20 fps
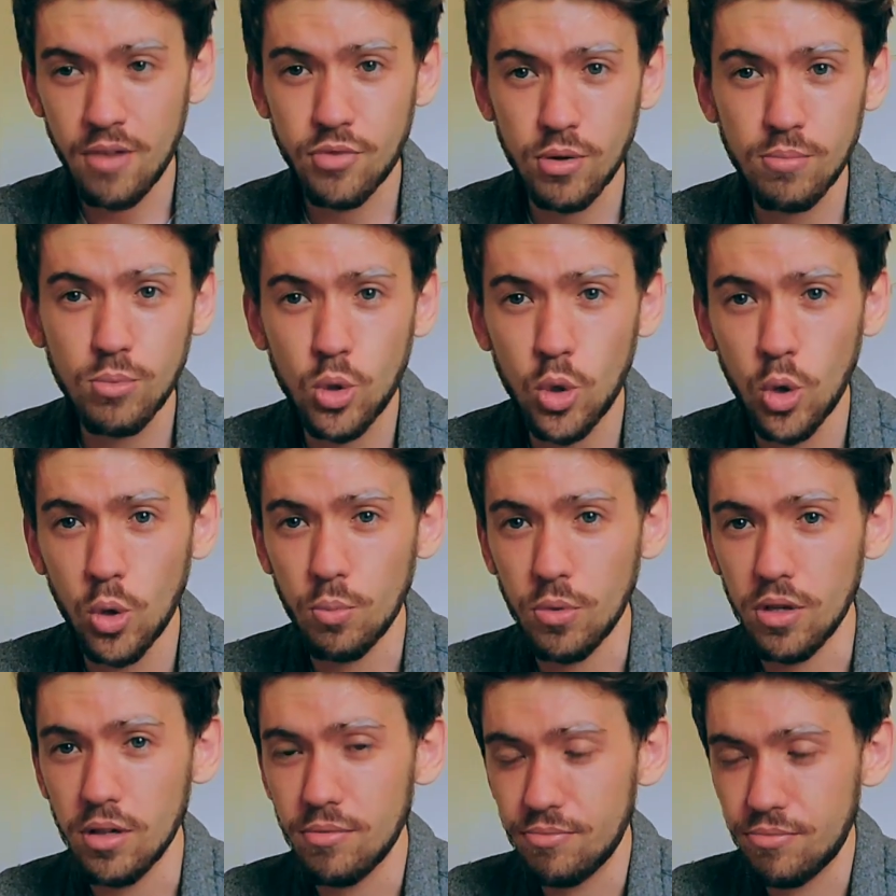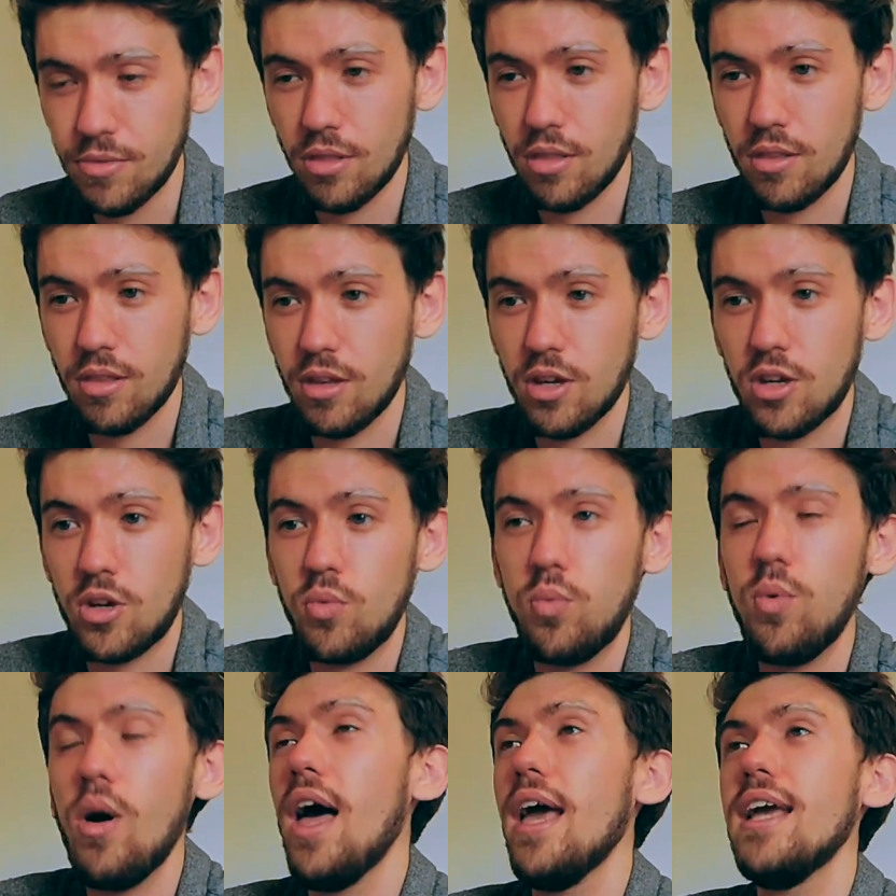I'm from Cornwall, the
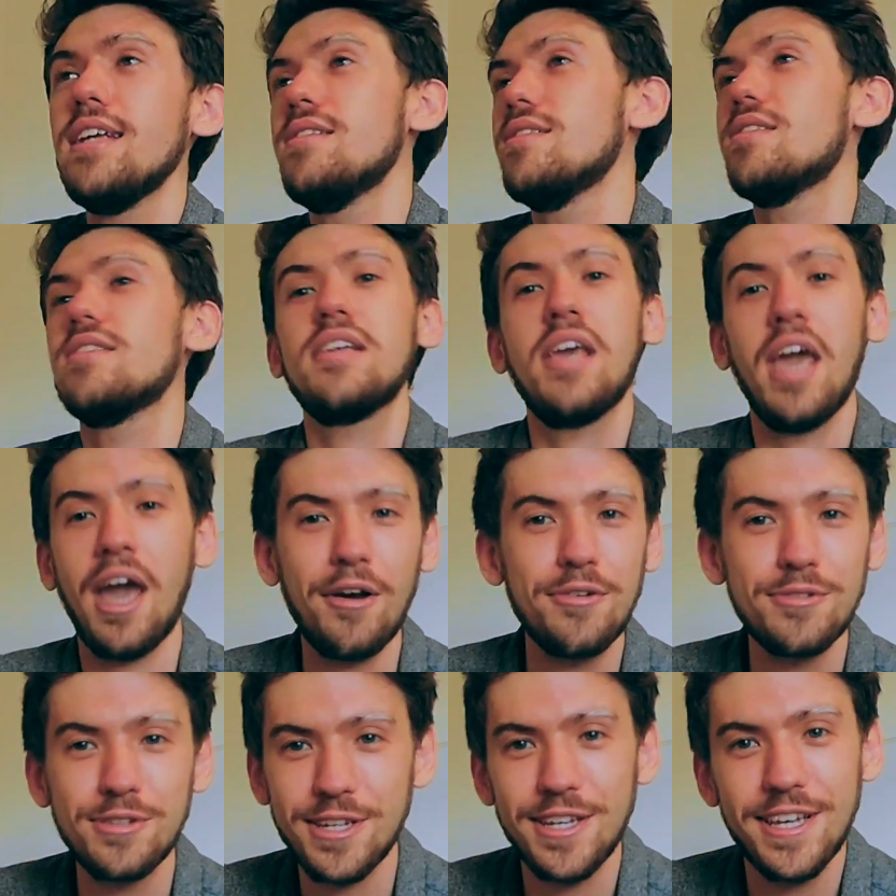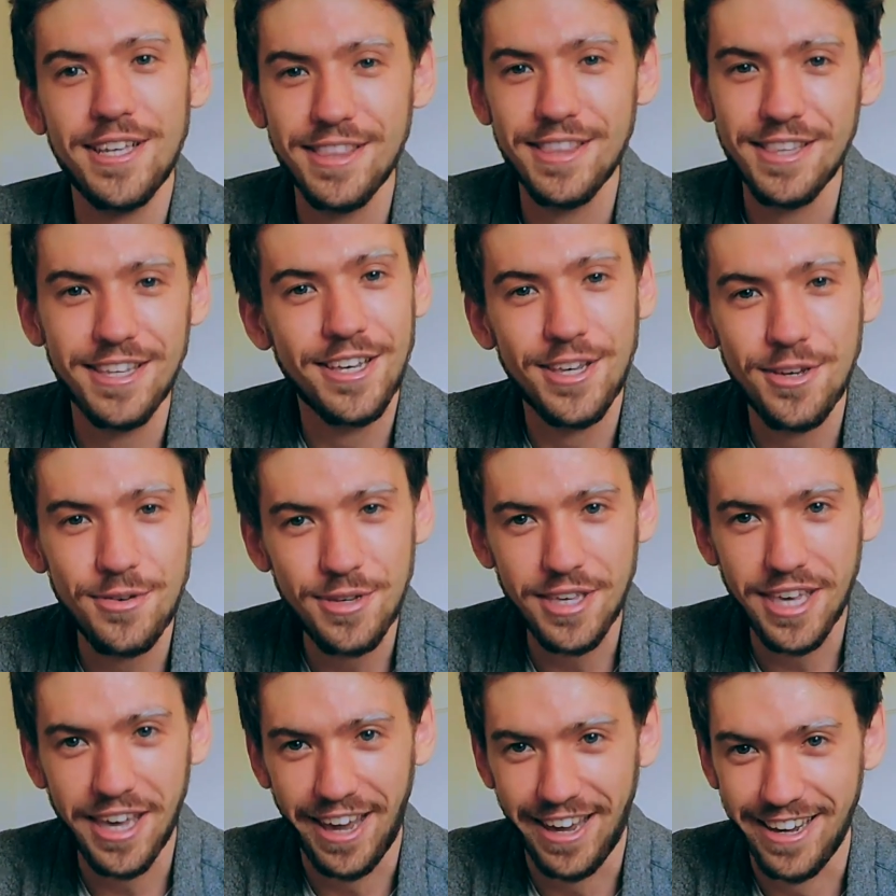quietest county in the
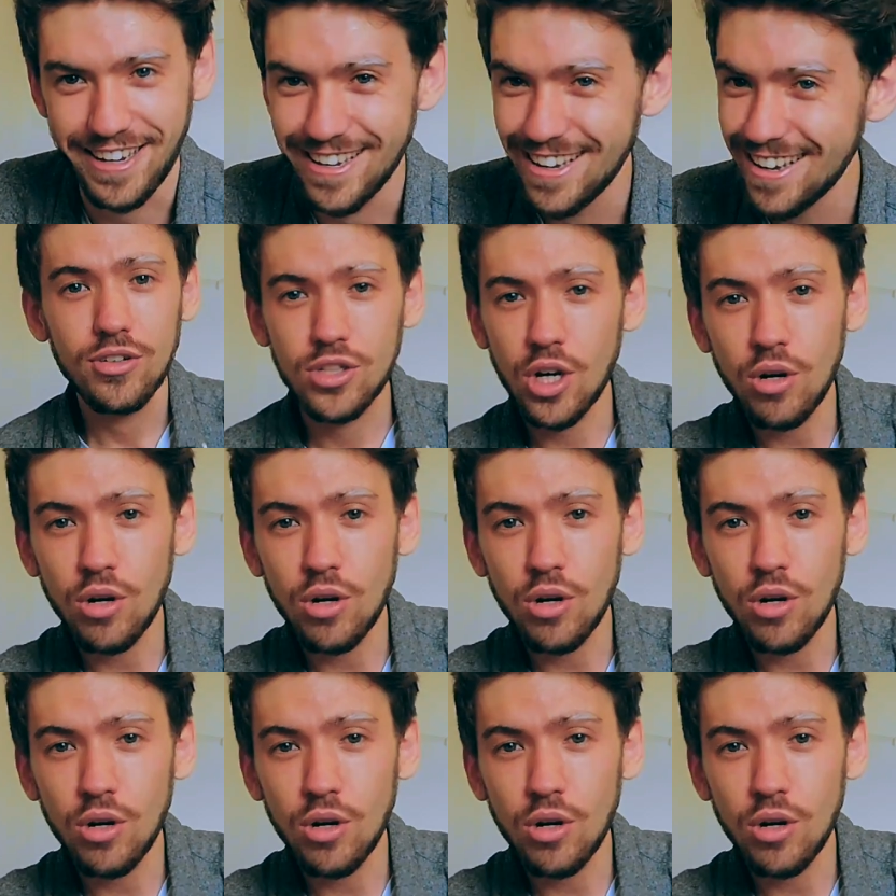UK.